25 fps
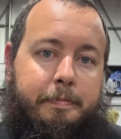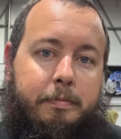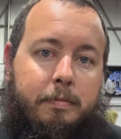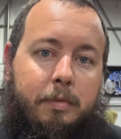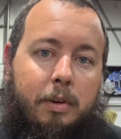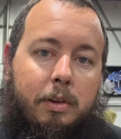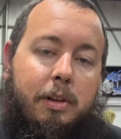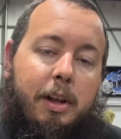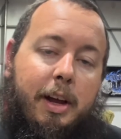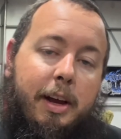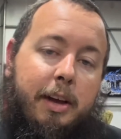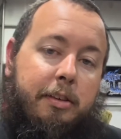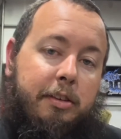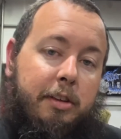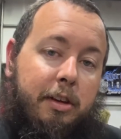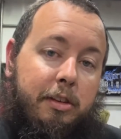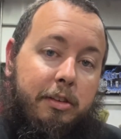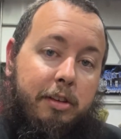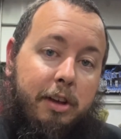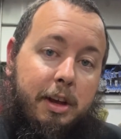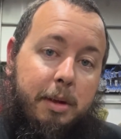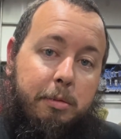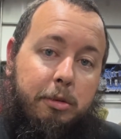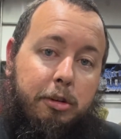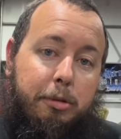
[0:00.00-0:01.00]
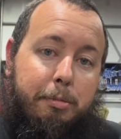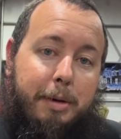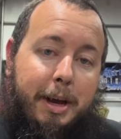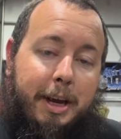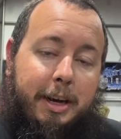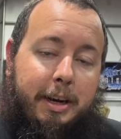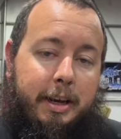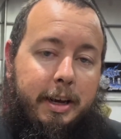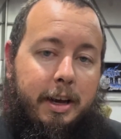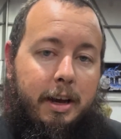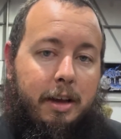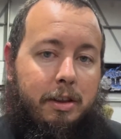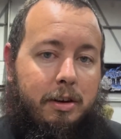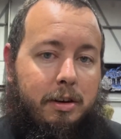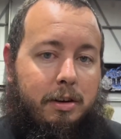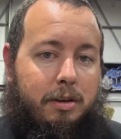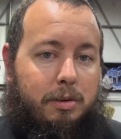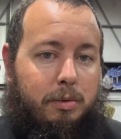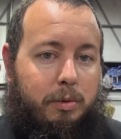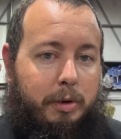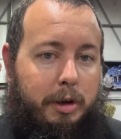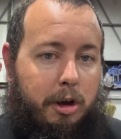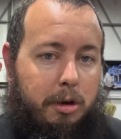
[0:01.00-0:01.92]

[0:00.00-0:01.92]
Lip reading: Like I said, Tim's is back together. We